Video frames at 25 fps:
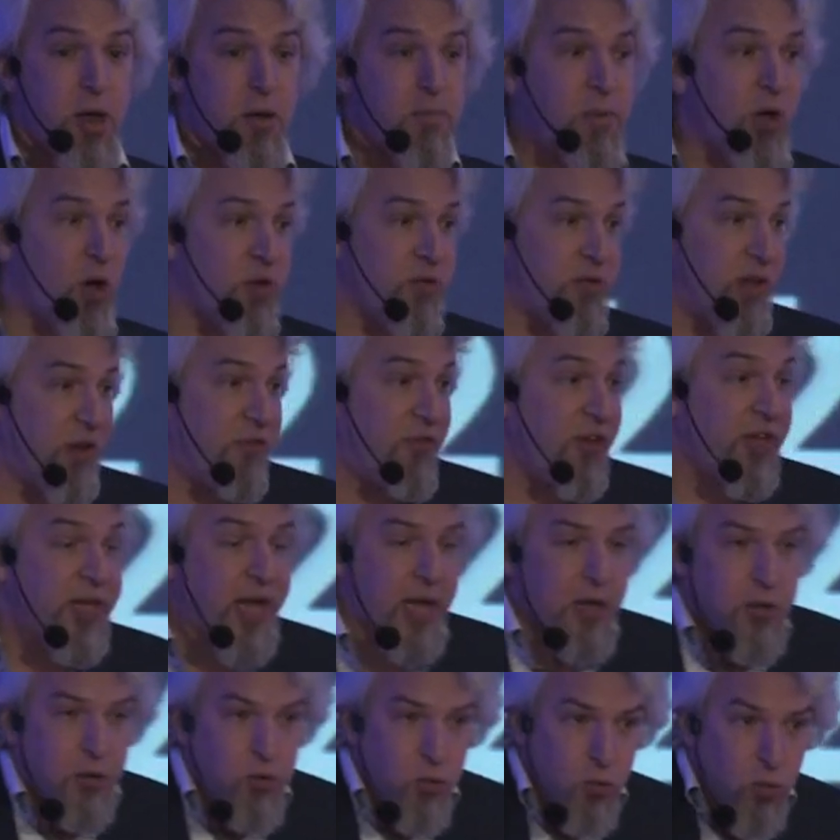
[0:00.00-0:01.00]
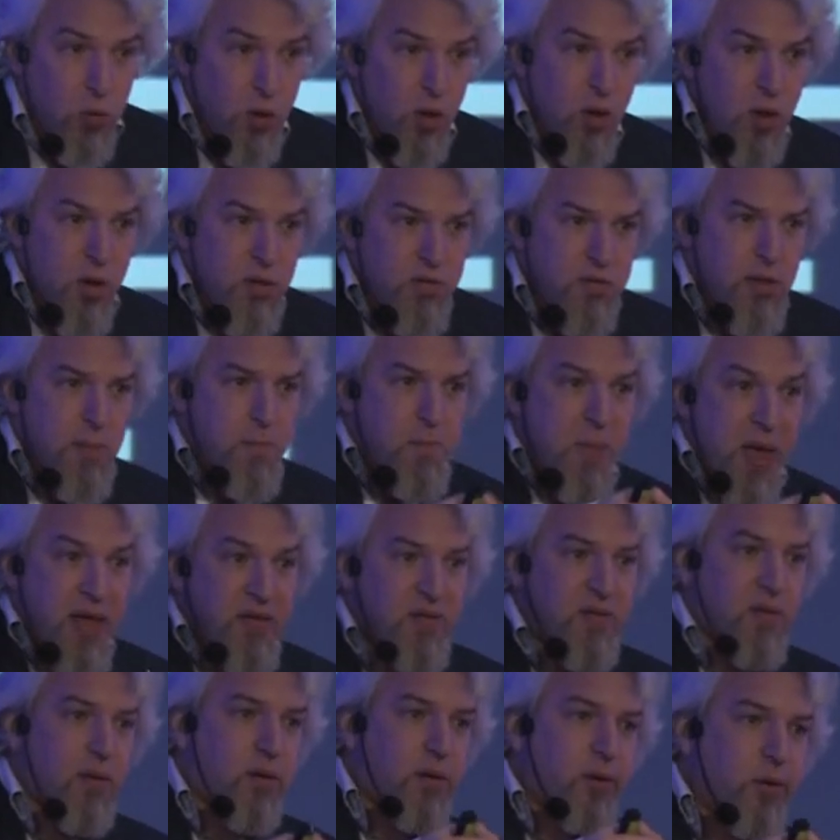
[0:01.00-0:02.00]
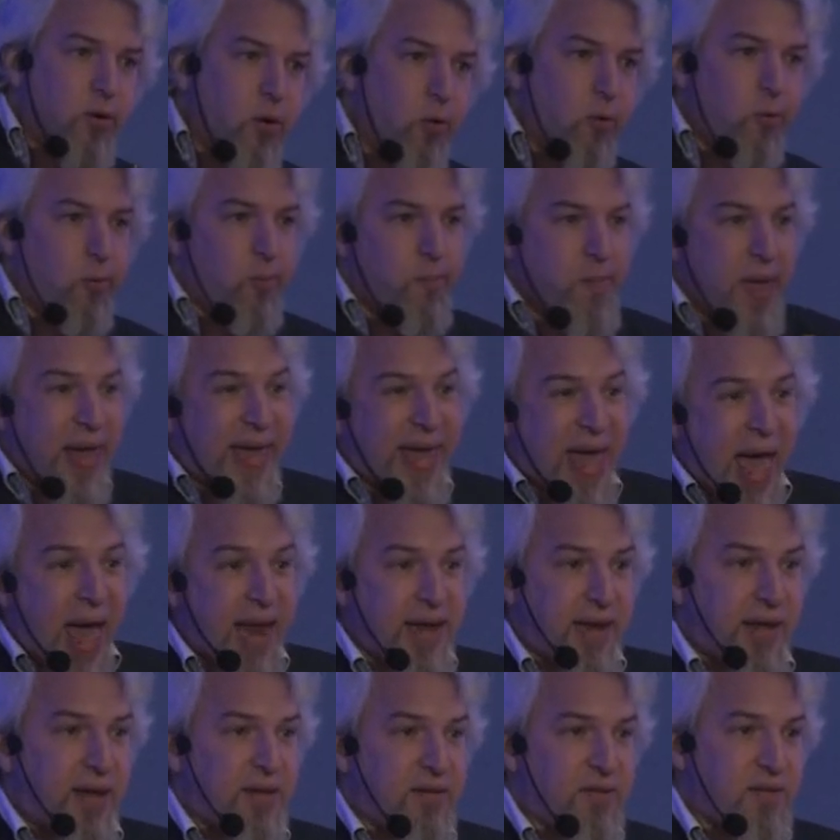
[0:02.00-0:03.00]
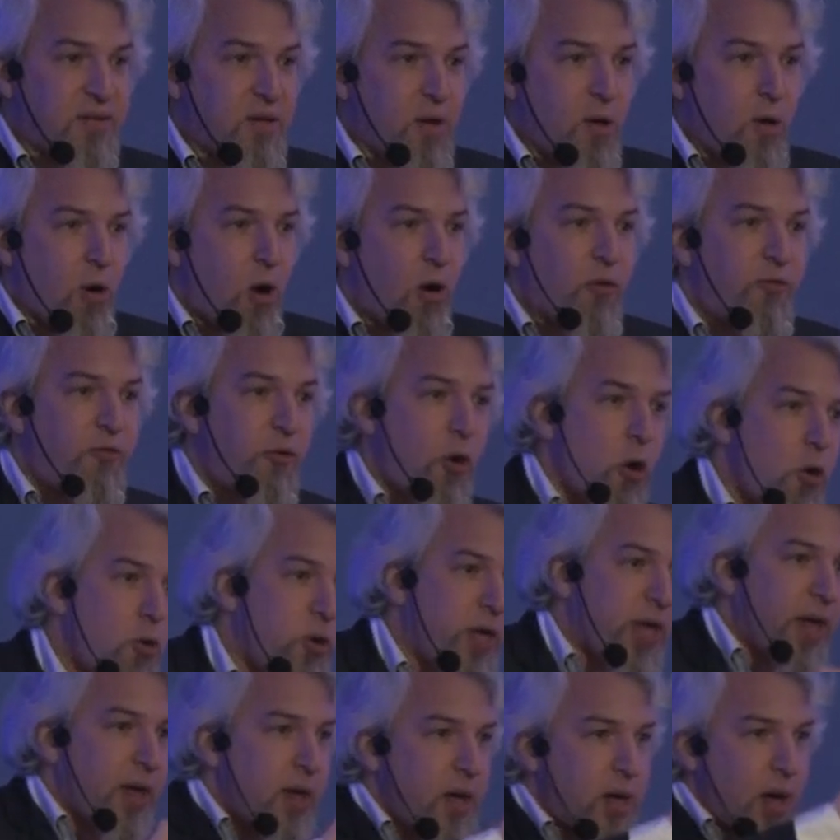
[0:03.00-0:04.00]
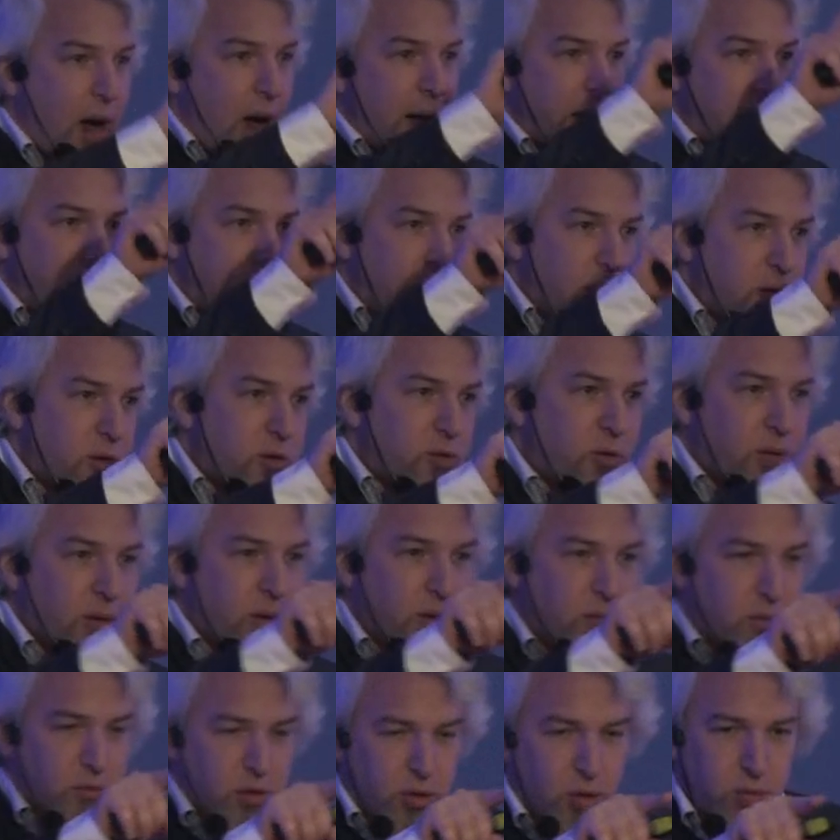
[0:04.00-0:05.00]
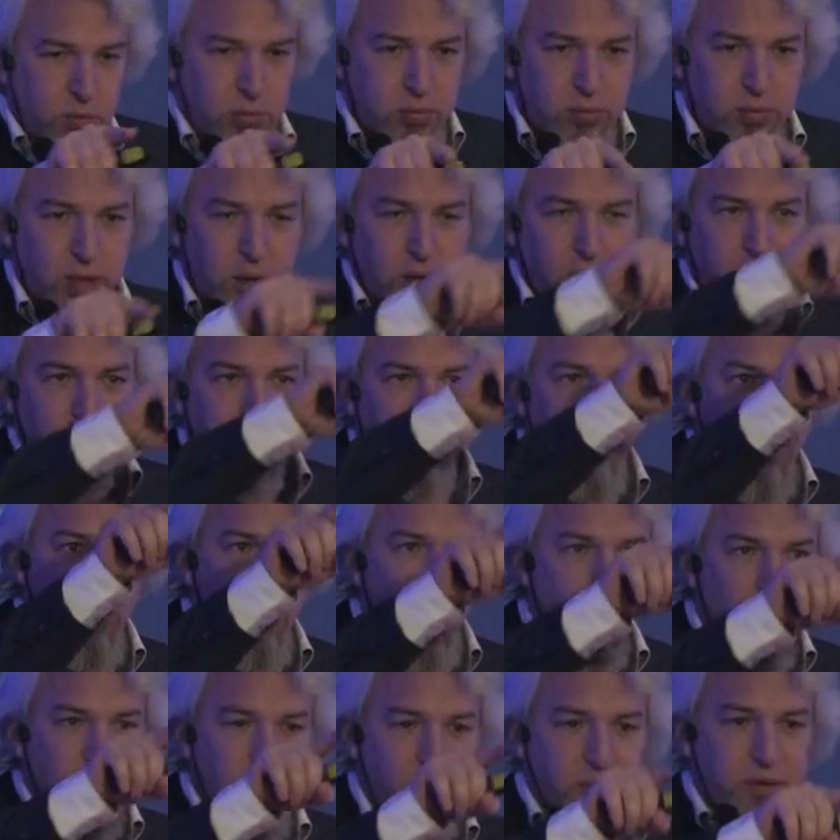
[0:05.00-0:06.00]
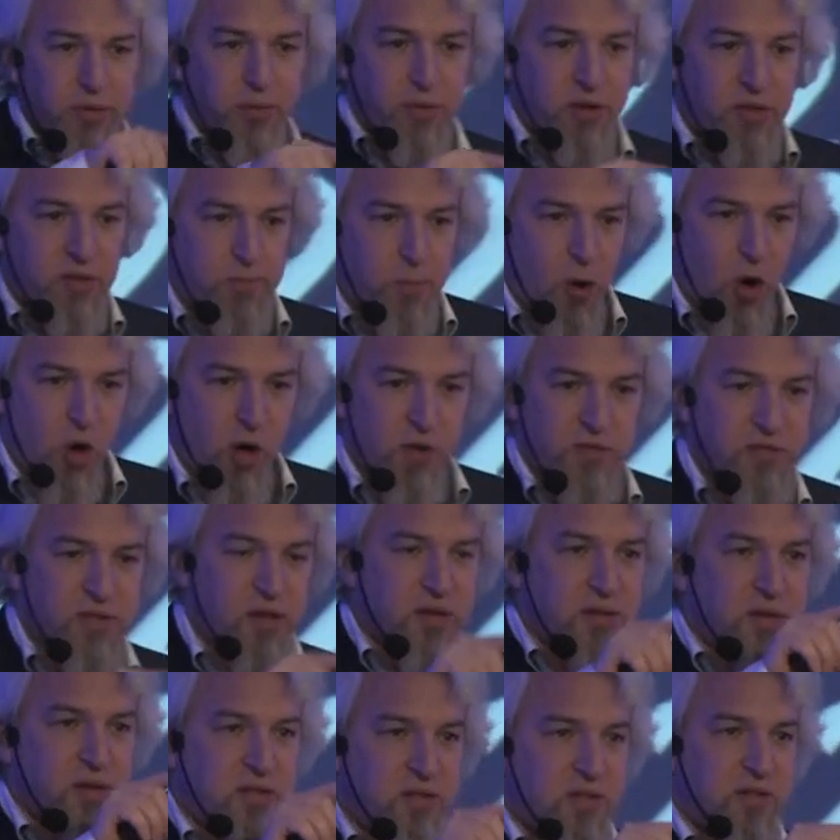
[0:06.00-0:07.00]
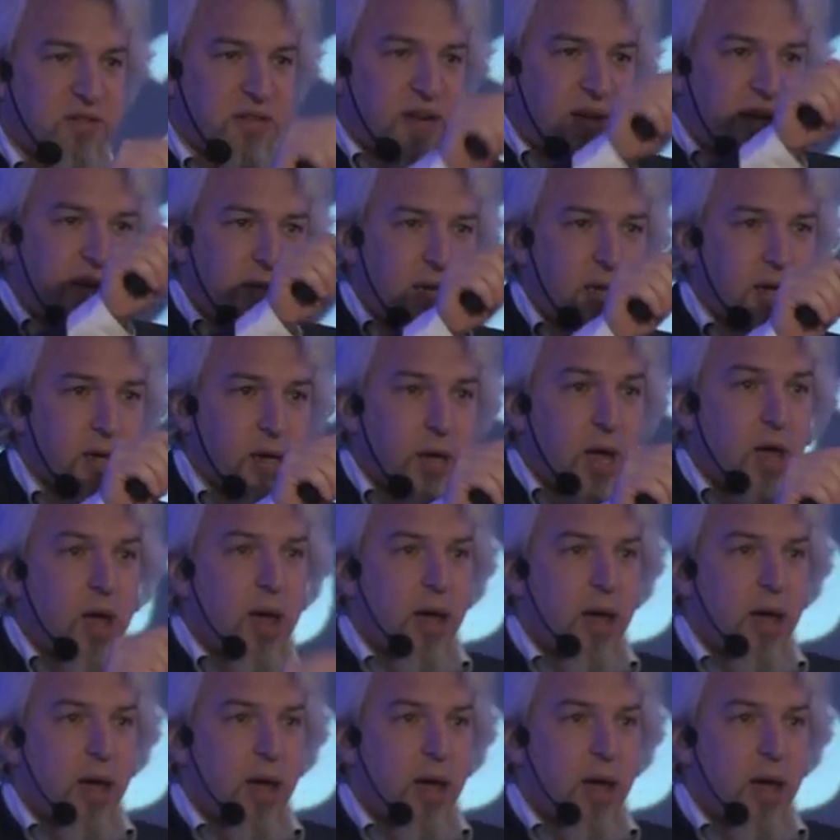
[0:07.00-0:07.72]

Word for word: because if it can do the basic, you know, mechanics of okay, I can you know kind of go over the response, and this is a link,